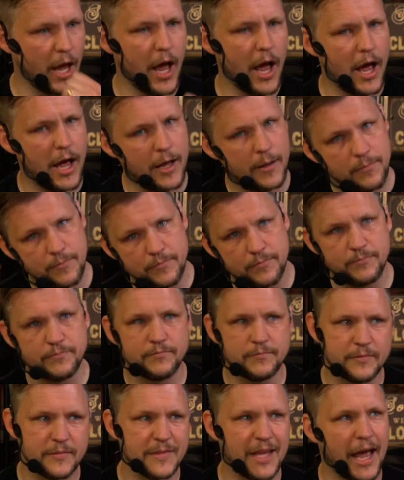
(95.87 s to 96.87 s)
I
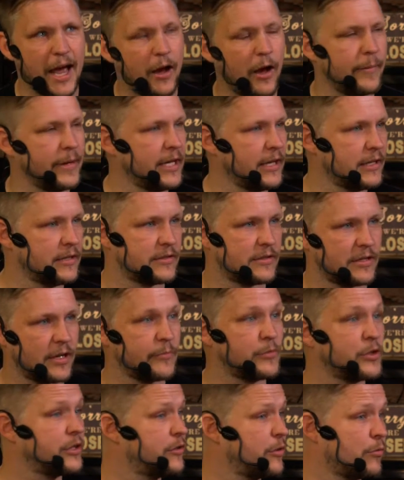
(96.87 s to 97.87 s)
mean, it's
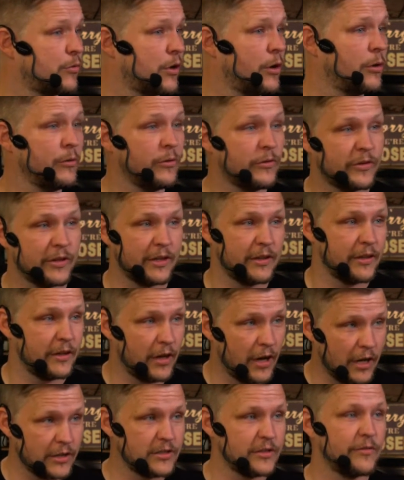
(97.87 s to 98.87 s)
subject to rolls and the
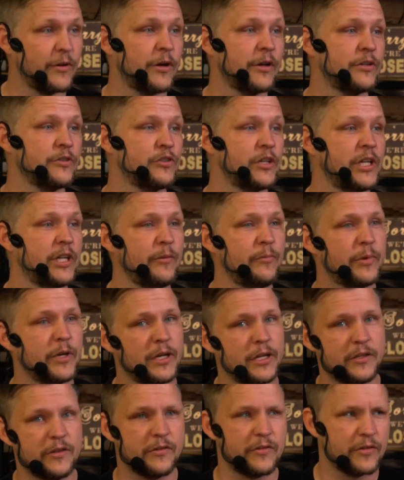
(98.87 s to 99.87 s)
gods of RNG,
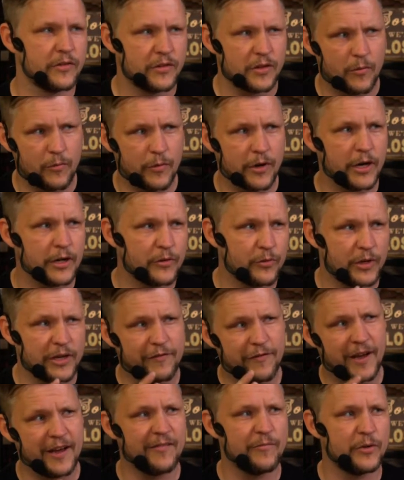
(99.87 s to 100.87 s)
but somewhere
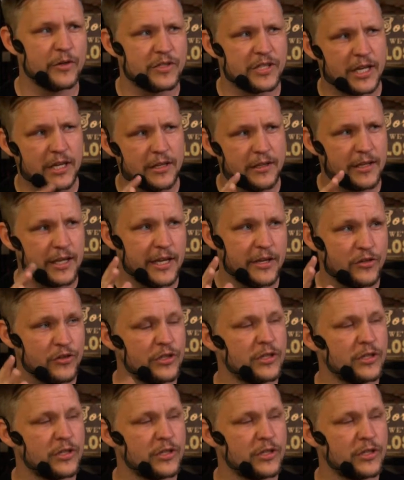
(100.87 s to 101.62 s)
25%-ish.